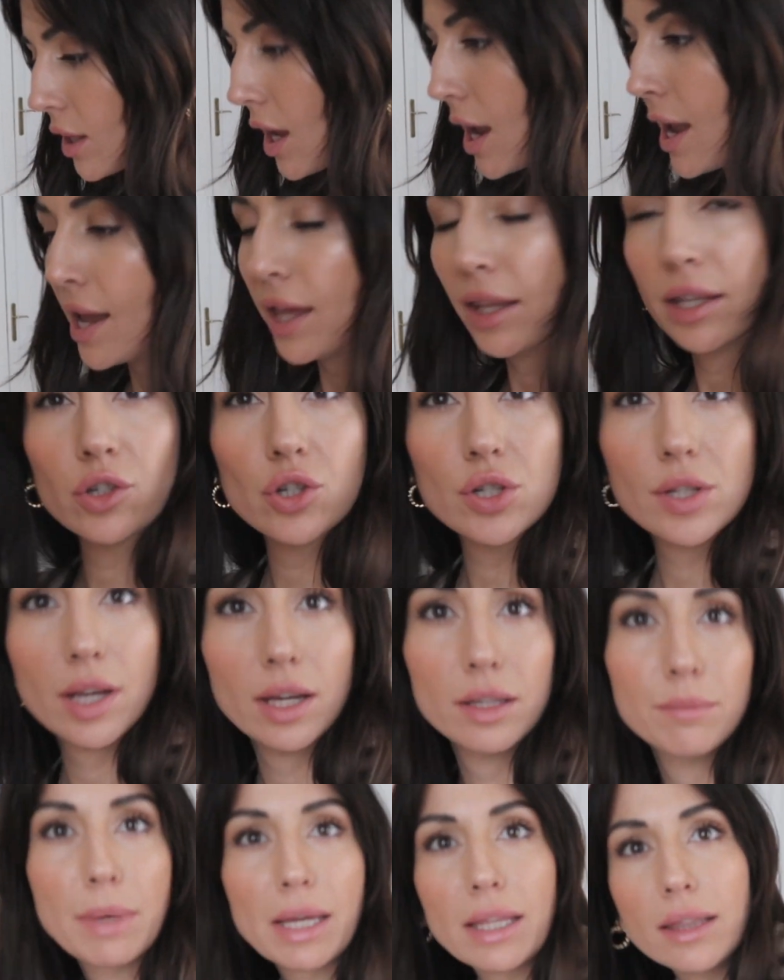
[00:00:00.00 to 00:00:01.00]
And I just
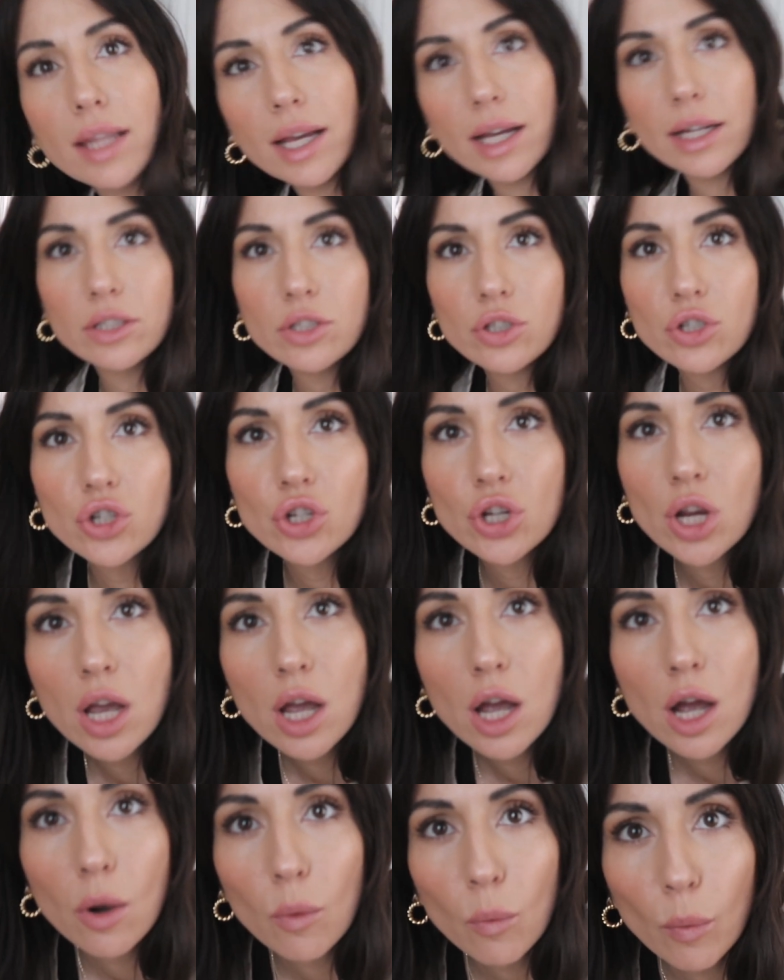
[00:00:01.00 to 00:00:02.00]
had my lunch,
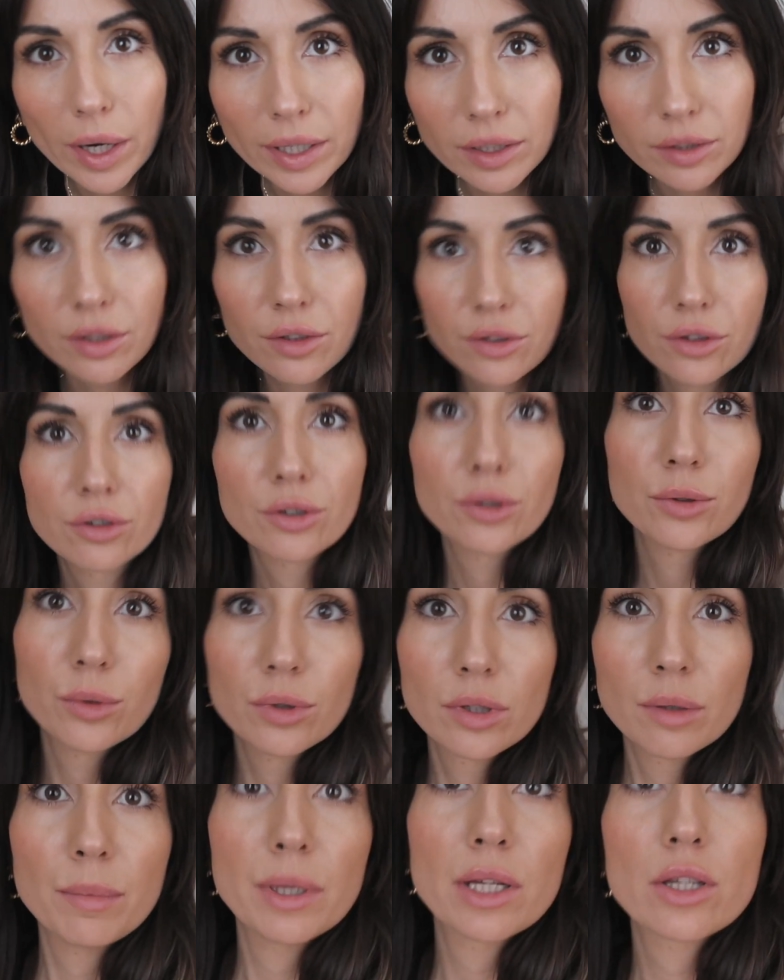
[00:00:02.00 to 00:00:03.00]
went through
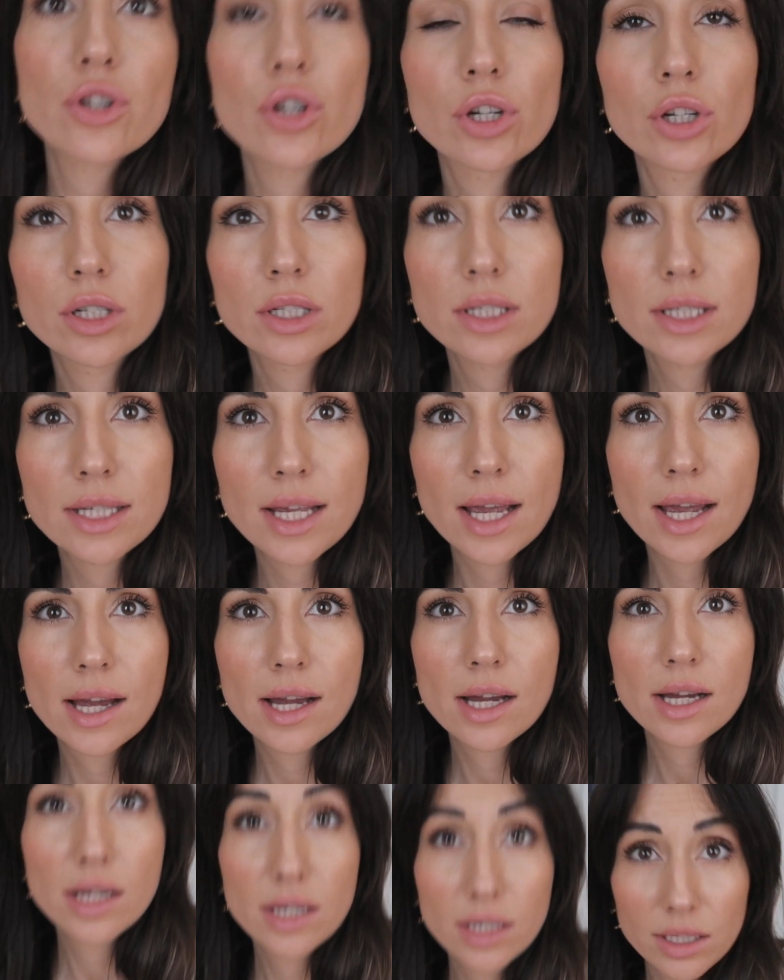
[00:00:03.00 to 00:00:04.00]
the pictures,
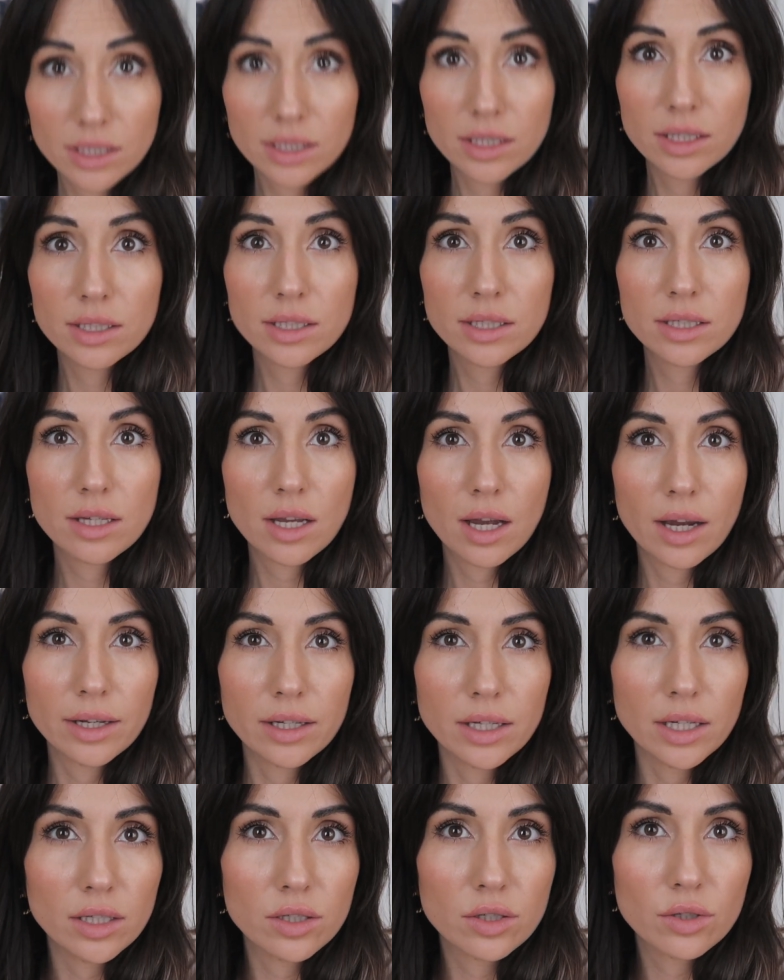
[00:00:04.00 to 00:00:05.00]
and I
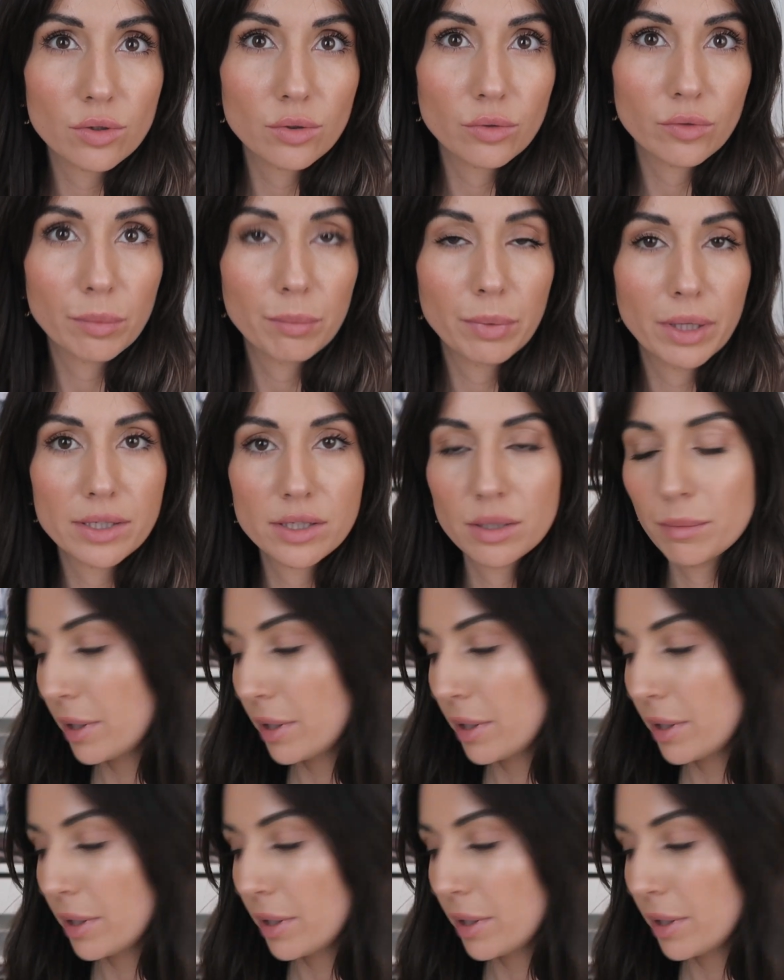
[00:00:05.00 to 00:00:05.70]
need to replace the